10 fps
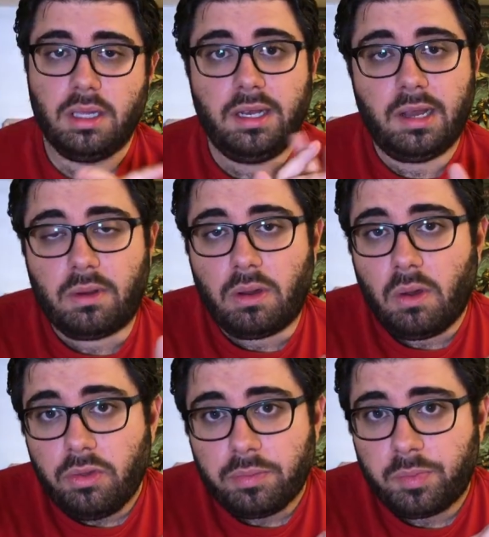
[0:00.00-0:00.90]
Now,
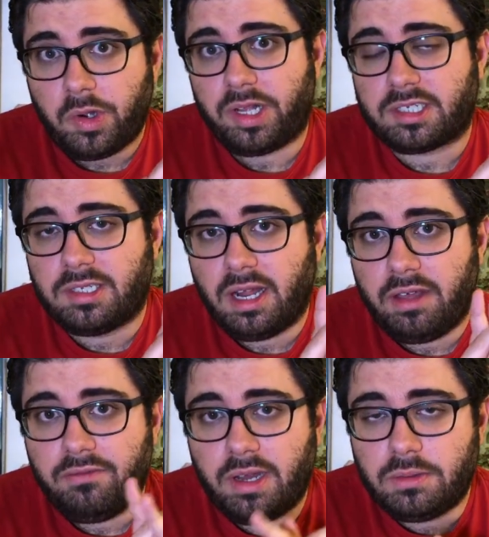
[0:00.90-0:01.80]
all the products that I have
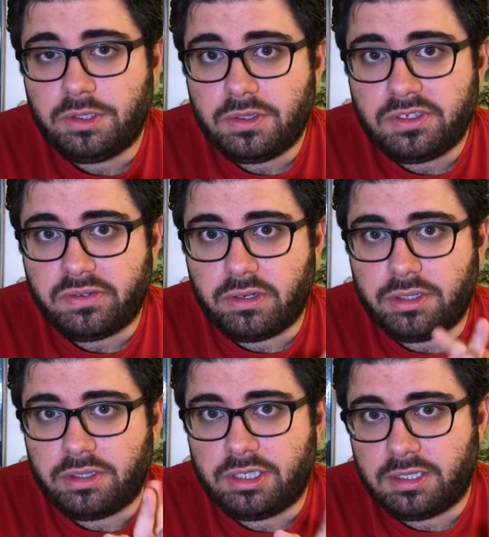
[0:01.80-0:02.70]
found useful
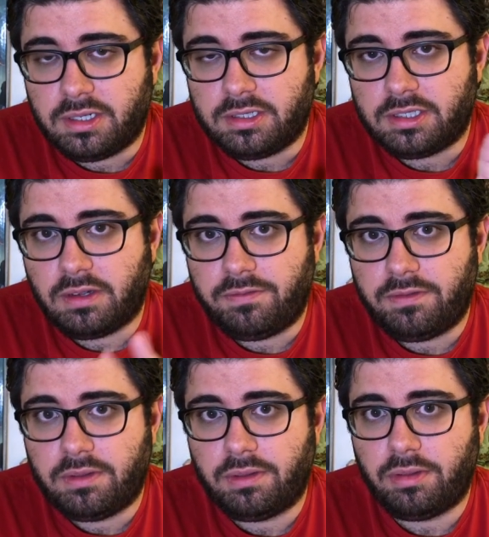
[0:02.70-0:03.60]
in terms of
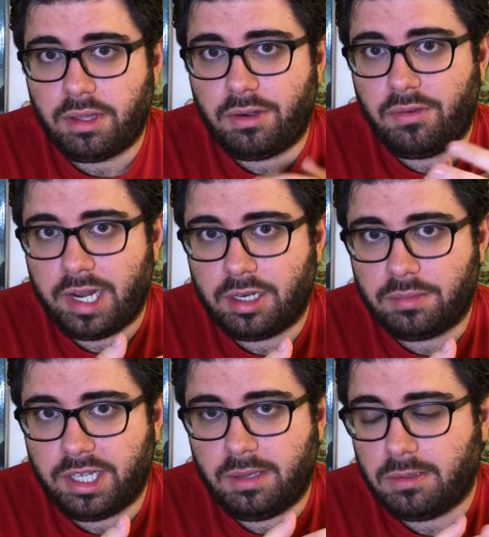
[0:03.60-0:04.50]
their random
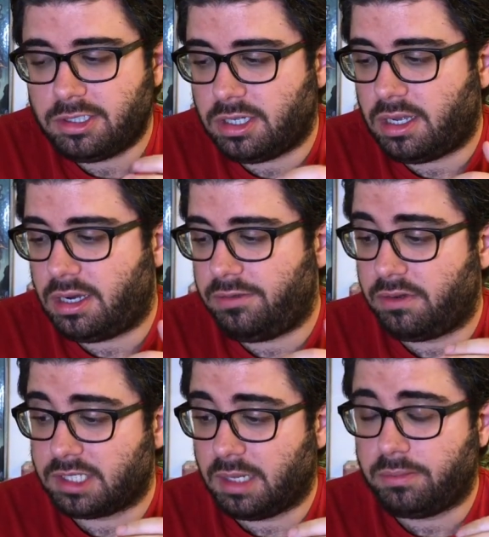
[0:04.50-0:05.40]
tables are, for
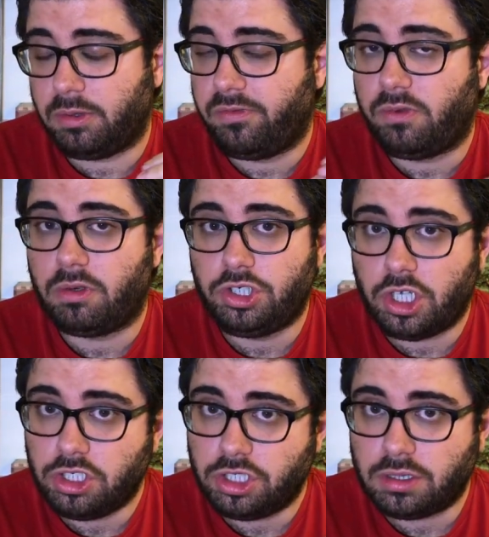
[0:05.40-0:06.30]
example, for
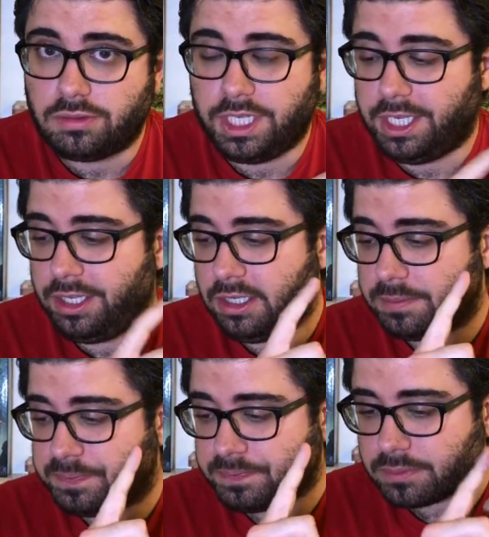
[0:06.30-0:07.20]
dungeon creating,